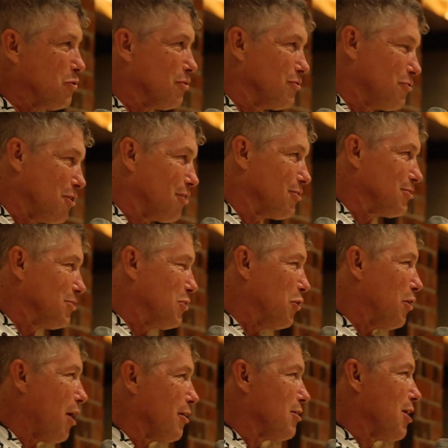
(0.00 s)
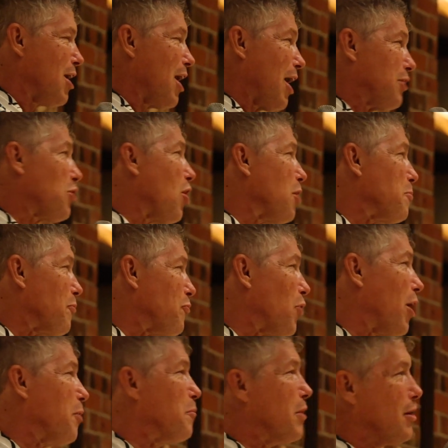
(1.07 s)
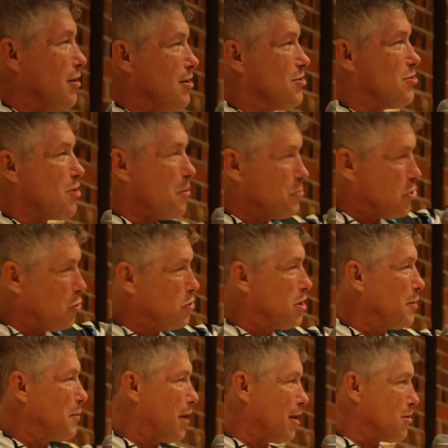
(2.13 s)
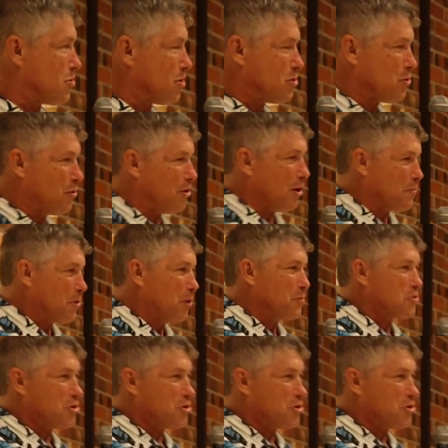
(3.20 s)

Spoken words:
And, you know, I call him a friend, but I'm so intimidated, I put him